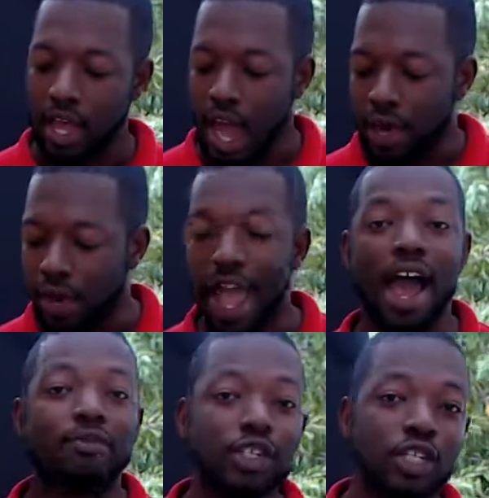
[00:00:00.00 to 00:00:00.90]
I don't
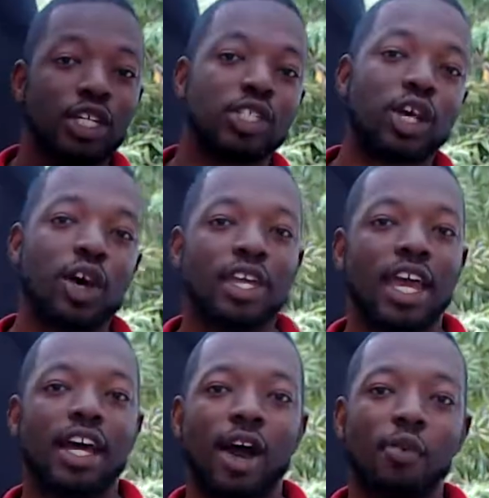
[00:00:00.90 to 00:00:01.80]
have a jigsaw yet.
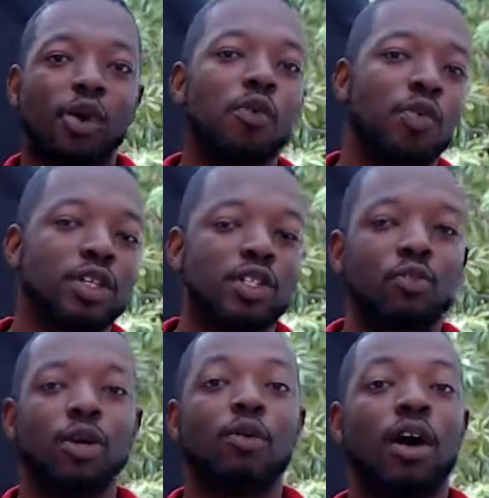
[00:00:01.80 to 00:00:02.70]
I want one, so
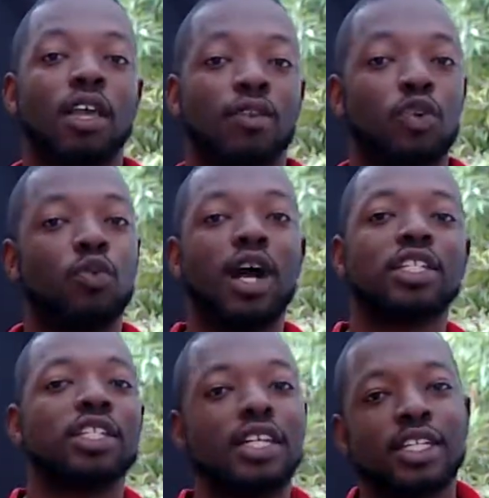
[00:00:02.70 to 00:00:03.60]
Milwaukee, if you're
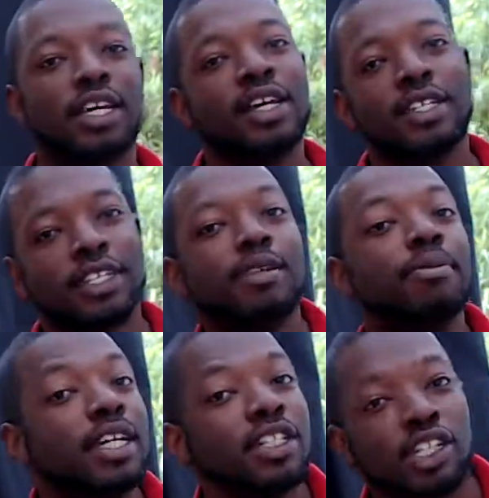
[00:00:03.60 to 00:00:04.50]
watching this, send
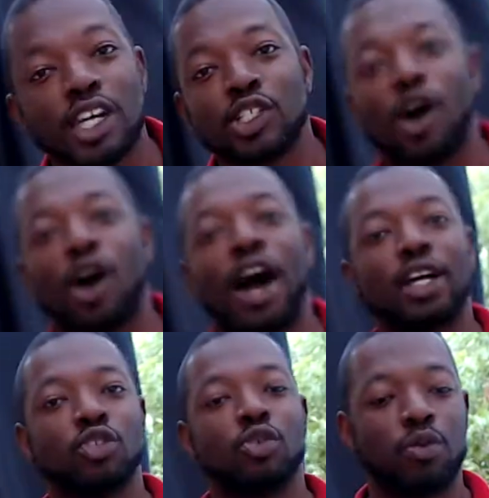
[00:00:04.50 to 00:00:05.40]
me a jigsaw. I'll
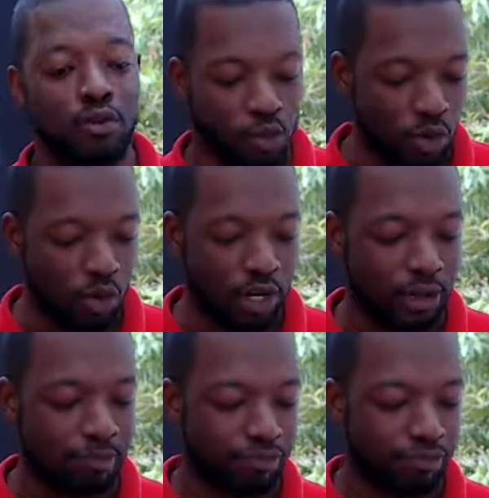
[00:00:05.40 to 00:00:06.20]
do a review on it.